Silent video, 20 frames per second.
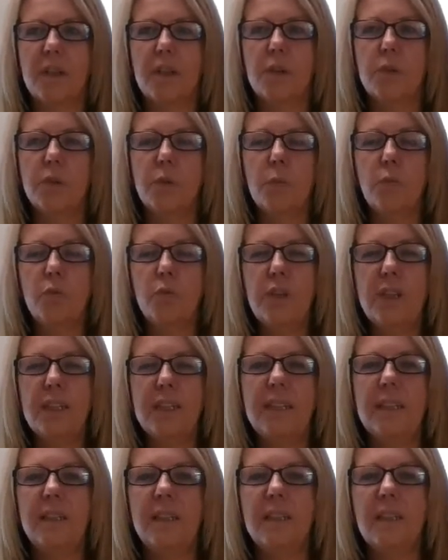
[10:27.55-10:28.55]
So
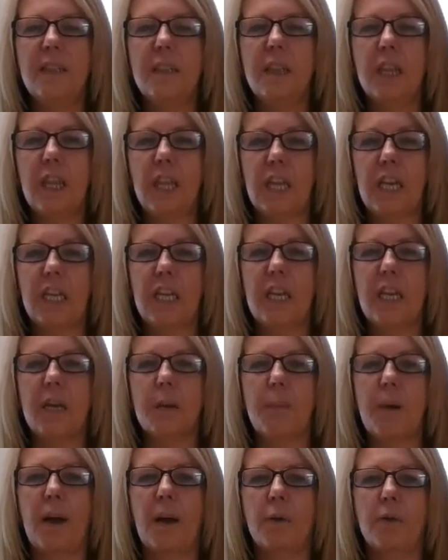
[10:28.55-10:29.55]
really thinking
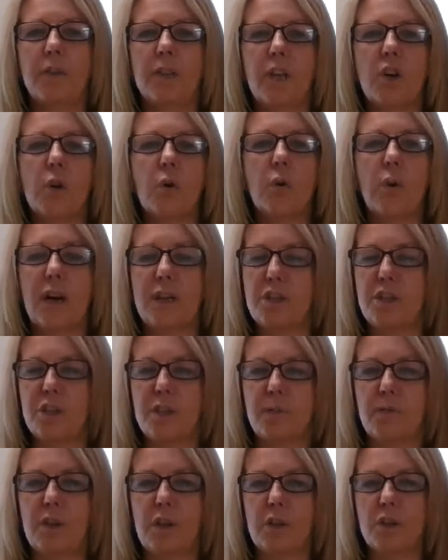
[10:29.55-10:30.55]
about the crunch
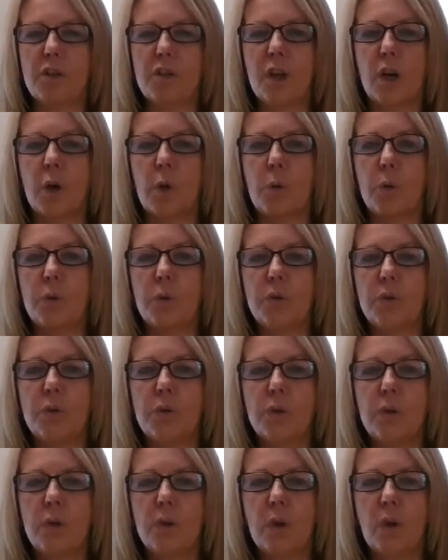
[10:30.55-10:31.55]
of your
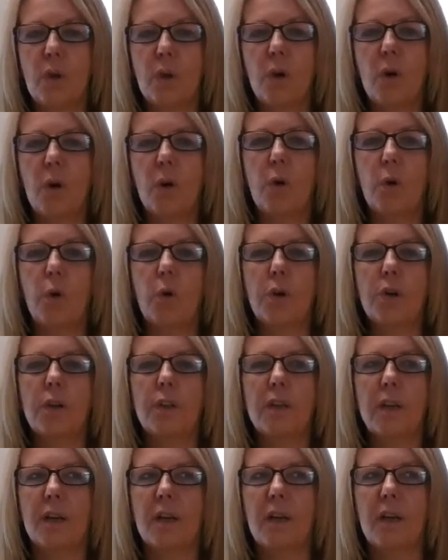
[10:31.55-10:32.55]
toast or
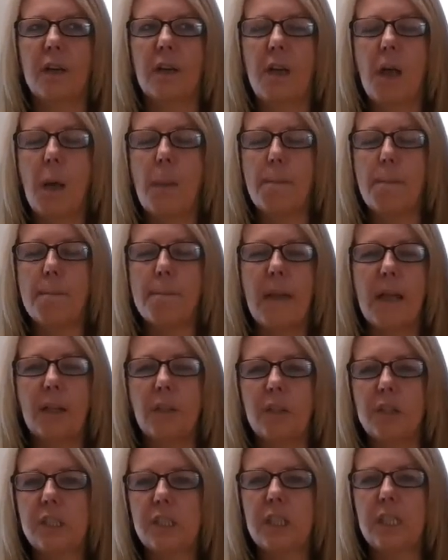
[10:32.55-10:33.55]
the
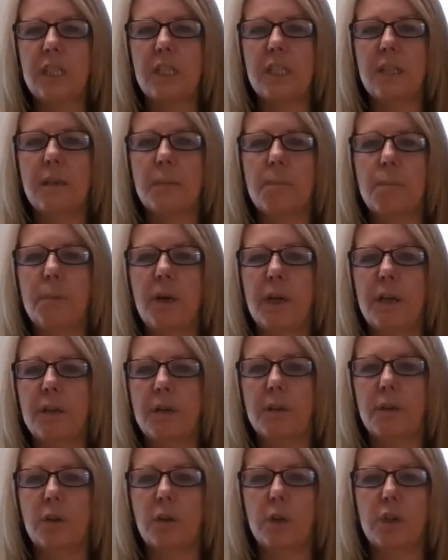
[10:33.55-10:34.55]
melting
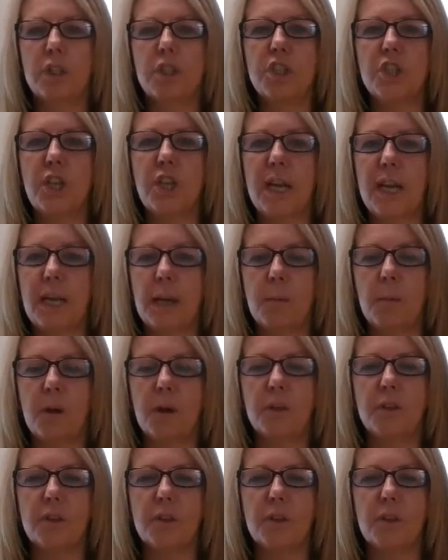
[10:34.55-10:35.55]
butter or jam
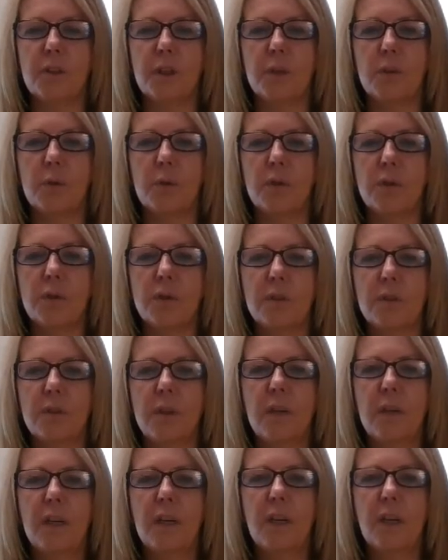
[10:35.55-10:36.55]
on your toast.
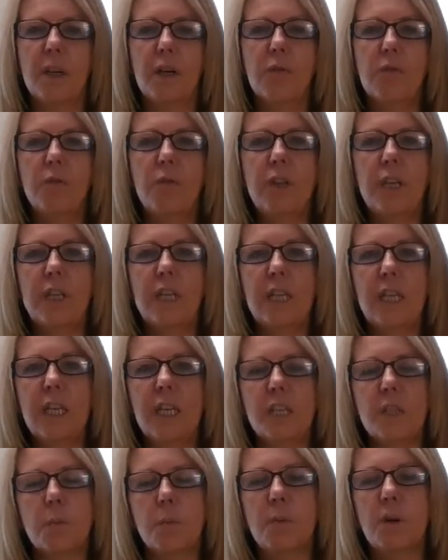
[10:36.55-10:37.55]
Really
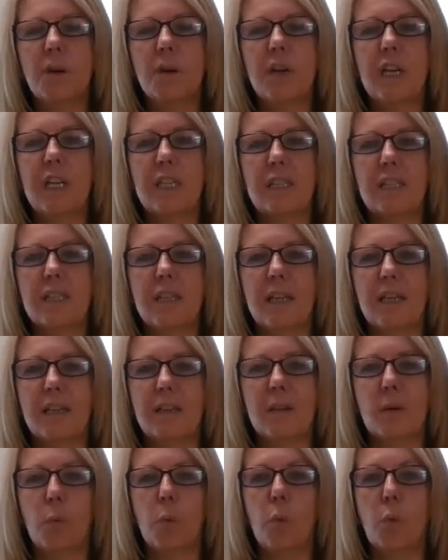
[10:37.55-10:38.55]
experiencing
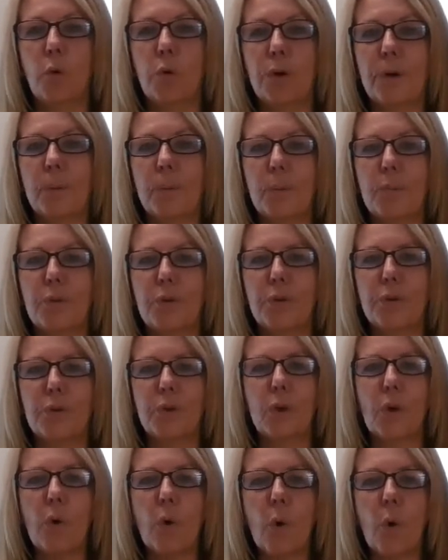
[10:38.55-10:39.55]
the warmth or
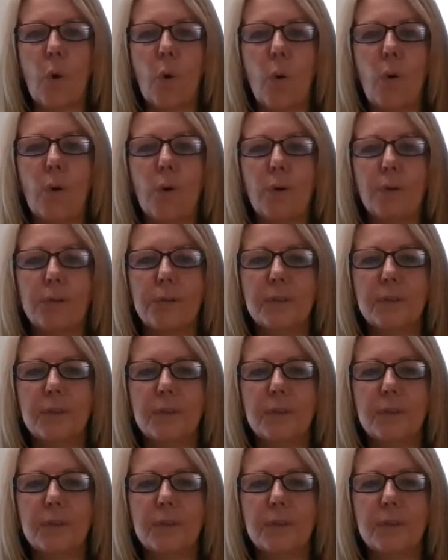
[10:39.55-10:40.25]
the cold.